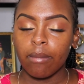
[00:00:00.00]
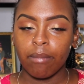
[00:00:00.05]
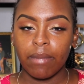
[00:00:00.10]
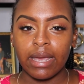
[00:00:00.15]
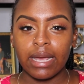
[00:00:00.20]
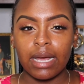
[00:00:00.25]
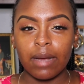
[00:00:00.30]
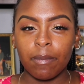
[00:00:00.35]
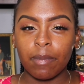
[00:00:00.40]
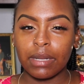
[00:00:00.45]

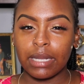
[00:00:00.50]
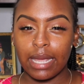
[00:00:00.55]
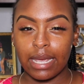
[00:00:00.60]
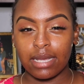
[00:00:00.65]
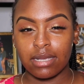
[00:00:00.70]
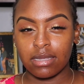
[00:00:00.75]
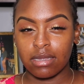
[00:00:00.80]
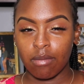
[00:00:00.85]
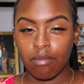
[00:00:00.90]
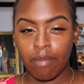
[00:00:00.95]
Makeup
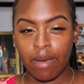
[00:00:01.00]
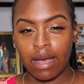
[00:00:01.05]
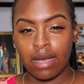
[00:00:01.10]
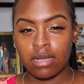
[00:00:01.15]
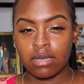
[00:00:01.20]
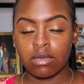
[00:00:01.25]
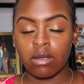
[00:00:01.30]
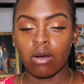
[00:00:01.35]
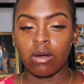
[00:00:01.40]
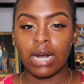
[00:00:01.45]
lays the
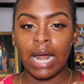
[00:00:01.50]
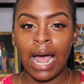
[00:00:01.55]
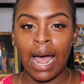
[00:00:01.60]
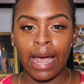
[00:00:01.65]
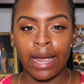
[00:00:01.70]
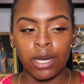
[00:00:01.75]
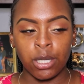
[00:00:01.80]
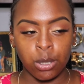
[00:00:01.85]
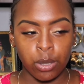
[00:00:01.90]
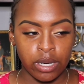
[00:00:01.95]
best on
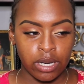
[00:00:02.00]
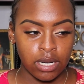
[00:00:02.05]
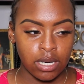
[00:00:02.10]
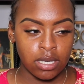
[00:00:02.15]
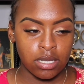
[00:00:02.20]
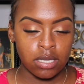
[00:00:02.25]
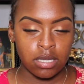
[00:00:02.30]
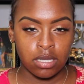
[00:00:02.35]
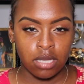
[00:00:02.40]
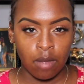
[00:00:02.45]

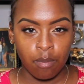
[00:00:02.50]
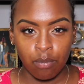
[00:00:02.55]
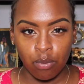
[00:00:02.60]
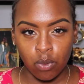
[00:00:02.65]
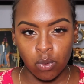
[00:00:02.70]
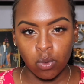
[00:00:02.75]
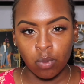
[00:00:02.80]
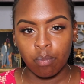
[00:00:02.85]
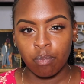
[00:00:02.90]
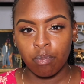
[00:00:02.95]
hydrated,
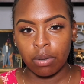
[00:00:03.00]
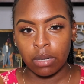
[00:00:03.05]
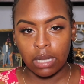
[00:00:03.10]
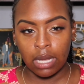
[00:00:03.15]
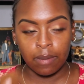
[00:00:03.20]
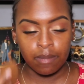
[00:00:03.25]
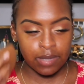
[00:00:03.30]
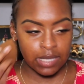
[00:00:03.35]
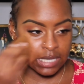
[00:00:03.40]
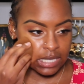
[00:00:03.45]
supple,
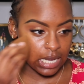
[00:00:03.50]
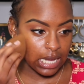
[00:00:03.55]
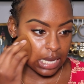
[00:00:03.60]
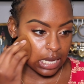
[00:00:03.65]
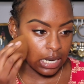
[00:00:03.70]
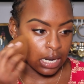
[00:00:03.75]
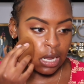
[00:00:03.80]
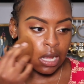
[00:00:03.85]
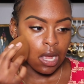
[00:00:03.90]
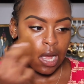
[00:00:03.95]
plump
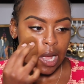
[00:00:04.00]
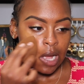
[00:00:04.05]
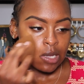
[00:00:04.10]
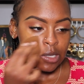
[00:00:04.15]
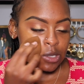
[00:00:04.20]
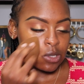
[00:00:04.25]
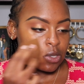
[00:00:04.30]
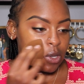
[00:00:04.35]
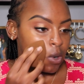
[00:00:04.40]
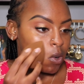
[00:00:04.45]
skin.
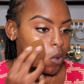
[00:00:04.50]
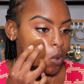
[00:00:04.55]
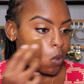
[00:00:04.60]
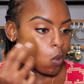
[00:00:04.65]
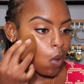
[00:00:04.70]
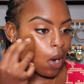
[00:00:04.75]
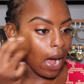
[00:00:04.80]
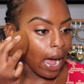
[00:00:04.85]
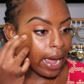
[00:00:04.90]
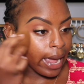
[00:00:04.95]

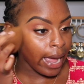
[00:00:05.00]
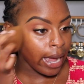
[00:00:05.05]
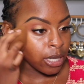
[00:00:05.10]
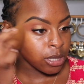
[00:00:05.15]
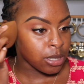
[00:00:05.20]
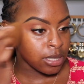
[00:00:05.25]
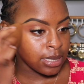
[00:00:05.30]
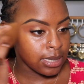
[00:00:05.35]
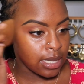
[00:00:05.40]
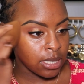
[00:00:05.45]
So I
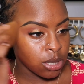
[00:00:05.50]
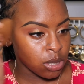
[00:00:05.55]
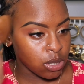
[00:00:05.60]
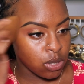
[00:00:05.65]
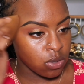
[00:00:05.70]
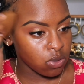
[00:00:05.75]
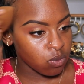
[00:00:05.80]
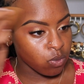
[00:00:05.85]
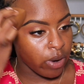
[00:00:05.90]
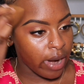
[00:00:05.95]
actually tend to
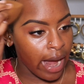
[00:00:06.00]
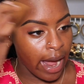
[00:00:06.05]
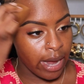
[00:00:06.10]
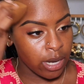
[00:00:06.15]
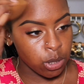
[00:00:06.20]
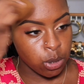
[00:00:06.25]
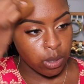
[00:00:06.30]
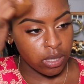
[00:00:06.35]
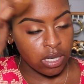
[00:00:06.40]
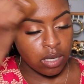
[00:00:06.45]
use more
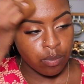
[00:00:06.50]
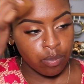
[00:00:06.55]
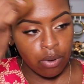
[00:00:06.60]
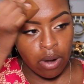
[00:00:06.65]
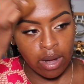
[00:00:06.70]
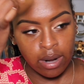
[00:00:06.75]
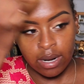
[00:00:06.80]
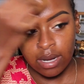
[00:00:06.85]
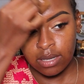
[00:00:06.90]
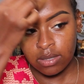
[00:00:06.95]
hydrating
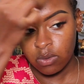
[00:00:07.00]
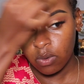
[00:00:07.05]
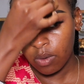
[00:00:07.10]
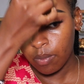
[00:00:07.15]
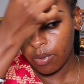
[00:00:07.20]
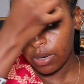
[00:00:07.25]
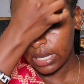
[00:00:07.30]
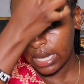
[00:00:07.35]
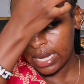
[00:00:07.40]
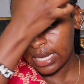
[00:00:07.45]
products or
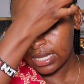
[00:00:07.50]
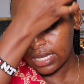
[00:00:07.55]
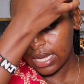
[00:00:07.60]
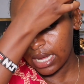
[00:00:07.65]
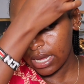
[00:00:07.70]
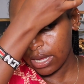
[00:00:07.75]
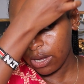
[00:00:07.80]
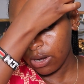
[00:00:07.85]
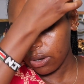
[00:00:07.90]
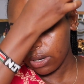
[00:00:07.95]
more like
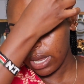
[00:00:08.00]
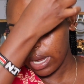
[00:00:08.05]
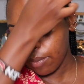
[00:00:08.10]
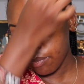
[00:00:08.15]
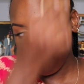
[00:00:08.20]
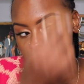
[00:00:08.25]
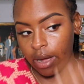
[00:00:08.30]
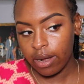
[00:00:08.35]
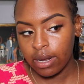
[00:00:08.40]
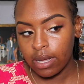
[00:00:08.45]

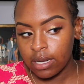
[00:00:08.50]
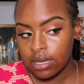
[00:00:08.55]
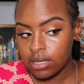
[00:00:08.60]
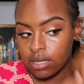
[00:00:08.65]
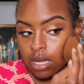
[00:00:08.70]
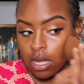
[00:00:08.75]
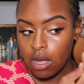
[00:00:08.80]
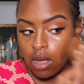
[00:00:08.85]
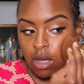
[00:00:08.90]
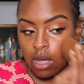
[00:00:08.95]
skincare-like
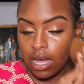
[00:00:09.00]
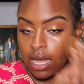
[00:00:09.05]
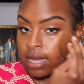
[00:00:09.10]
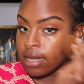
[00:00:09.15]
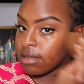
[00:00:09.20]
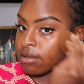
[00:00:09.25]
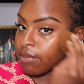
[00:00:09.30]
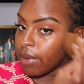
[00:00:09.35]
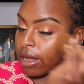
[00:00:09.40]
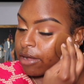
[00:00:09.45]
products
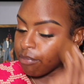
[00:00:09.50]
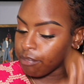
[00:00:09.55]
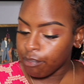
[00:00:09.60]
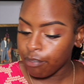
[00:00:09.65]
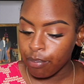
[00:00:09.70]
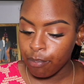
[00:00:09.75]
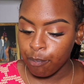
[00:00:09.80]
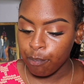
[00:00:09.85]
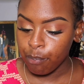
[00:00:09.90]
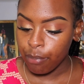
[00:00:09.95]
as my
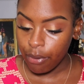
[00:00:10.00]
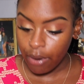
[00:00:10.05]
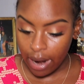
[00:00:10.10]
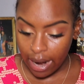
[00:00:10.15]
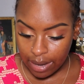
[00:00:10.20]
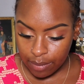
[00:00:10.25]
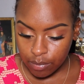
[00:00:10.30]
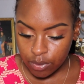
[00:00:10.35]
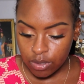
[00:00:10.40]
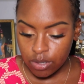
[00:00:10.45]

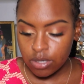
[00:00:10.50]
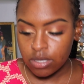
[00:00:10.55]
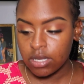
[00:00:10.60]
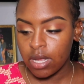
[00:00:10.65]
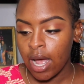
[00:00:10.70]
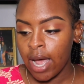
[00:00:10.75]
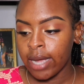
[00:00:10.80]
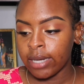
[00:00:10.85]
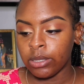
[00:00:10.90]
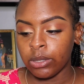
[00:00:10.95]
primers.
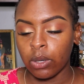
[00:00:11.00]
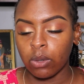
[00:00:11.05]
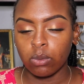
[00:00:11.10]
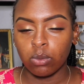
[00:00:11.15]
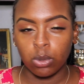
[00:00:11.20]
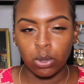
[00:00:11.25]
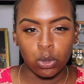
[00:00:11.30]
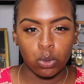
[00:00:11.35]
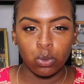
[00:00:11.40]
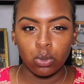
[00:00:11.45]
I
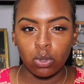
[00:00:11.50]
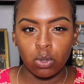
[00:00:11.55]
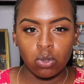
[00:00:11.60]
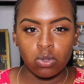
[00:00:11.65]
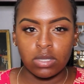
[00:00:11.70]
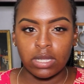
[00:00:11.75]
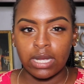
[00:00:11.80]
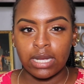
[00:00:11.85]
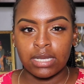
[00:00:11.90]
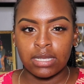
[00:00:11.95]
don't do
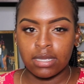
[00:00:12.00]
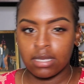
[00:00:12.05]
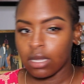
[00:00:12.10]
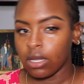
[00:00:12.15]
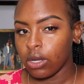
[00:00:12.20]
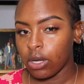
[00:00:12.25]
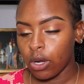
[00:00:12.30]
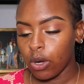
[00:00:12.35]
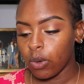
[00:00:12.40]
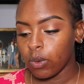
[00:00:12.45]
those like
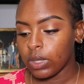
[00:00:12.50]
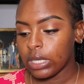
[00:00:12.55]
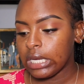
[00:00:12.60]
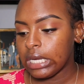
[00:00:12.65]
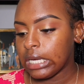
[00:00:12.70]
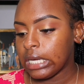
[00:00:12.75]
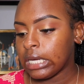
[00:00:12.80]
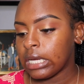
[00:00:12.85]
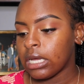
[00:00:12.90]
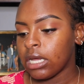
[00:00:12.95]

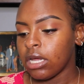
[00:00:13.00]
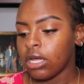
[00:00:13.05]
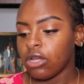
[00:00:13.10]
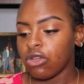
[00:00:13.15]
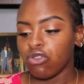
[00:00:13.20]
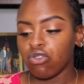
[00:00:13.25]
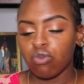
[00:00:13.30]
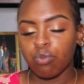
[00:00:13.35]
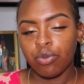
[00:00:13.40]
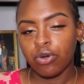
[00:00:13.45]
silicone-y,
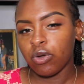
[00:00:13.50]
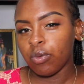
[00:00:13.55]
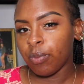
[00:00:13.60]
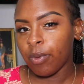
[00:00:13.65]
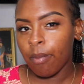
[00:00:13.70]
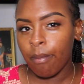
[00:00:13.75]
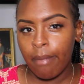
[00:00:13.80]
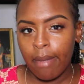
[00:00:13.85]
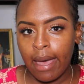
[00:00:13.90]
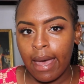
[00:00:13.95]
super
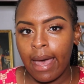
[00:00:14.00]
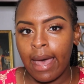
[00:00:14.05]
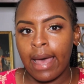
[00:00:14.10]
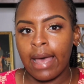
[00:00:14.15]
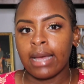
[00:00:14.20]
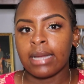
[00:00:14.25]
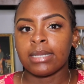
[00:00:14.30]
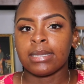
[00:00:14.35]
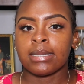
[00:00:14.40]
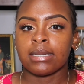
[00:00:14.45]
duper
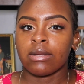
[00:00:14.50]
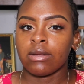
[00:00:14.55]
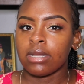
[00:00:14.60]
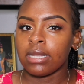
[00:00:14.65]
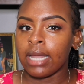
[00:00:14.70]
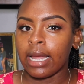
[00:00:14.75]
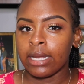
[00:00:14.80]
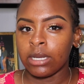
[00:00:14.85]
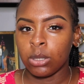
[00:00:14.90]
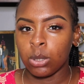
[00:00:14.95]
matte,
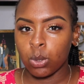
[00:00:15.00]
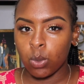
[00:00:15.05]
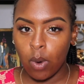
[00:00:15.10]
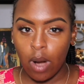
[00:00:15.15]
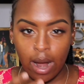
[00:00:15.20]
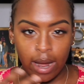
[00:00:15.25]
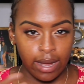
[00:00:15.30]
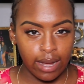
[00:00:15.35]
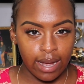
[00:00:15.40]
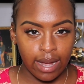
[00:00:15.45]
like
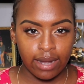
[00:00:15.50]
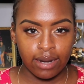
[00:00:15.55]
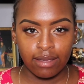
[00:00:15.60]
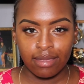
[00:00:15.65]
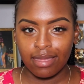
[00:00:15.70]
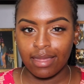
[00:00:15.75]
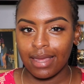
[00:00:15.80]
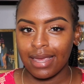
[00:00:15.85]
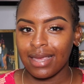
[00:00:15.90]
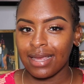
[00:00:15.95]
drying kind
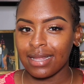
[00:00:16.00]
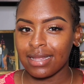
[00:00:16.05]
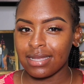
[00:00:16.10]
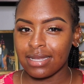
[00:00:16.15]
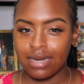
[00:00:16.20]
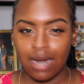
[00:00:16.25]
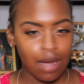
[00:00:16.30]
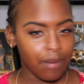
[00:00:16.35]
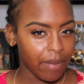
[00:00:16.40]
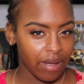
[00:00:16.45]
of thing.
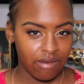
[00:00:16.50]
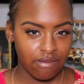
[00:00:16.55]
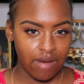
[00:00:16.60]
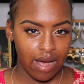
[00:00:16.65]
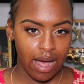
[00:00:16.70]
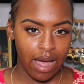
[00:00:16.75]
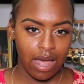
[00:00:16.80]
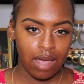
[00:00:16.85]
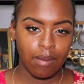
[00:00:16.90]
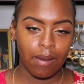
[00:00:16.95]
It's not my
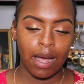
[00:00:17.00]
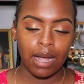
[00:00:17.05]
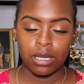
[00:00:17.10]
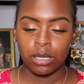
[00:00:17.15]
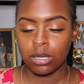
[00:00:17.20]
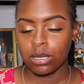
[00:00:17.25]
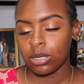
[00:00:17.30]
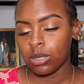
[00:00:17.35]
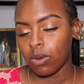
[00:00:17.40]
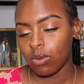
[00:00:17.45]
vibe. I
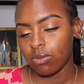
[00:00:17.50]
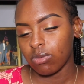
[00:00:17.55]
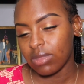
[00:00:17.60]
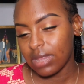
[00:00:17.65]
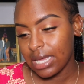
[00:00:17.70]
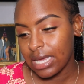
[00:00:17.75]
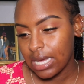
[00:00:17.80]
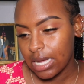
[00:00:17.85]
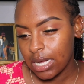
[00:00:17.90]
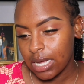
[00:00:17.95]
just don't
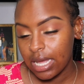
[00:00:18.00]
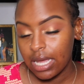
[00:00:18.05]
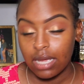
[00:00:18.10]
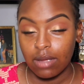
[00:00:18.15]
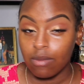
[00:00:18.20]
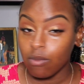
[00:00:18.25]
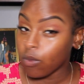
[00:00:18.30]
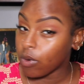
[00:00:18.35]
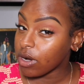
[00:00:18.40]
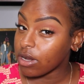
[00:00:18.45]
think
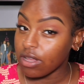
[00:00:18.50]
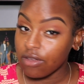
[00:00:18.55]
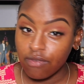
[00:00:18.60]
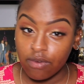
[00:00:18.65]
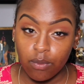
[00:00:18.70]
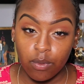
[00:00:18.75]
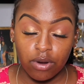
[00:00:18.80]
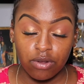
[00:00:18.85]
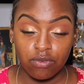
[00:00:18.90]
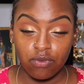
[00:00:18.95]
it works. If
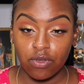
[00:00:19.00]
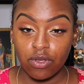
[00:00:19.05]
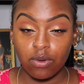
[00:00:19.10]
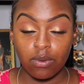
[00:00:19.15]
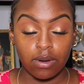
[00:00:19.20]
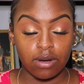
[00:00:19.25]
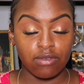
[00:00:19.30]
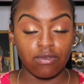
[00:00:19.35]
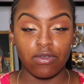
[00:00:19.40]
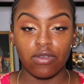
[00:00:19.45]
it works for you,
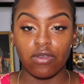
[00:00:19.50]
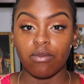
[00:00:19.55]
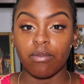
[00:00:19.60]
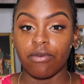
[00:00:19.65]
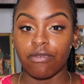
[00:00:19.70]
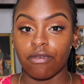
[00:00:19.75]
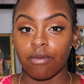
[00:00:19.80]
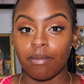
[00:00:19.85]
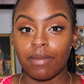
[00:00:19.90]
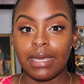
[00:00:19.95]
it works for you.
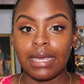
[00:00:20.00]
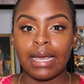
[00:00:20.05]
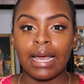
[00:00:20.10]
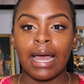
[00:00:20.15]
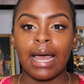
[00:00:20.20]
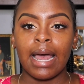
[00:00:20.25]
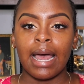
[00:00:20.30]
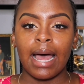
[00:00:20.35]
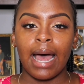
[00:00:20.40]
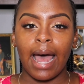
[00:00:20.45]
But for me,
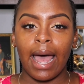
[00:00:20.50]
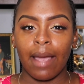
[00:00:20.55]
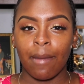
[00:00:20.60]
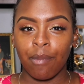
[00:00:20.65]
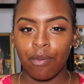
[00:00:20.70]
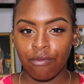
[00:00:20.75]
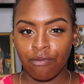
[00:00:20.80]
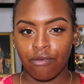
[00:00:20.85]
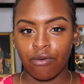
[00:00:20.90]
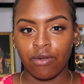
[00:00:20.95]
I
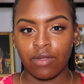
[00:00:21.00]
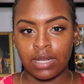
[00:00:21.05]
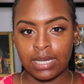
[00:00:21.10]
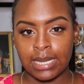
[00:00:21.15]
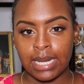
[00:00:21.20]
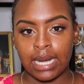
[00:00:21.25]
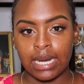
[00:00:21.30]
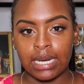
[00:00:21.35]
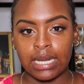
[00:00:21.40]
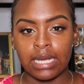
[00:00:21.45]
prefer the
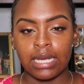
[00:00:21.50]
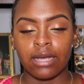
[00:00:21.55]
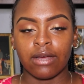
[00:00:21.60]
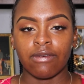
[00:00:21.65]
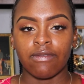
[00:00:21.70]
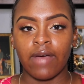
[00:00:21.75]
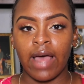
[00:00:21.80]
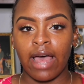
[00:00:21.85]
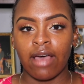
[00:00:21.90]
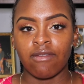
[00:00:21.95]
technique
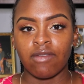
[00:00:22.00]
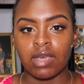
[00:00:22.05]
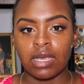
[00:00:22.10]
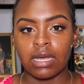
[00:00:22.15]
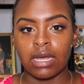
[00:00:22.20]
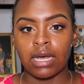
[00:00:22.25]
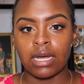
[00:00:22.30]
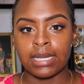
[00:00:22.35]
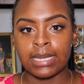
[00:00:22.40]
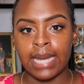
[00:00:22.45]
of
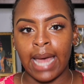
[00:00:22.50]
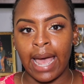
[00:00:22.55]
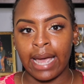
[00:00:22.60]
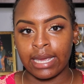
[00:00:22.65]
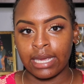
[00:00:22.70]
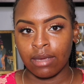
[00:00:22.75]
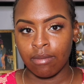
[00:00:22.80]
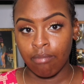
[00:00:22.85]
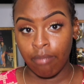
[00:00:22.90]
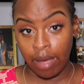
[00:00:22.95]
having a tacky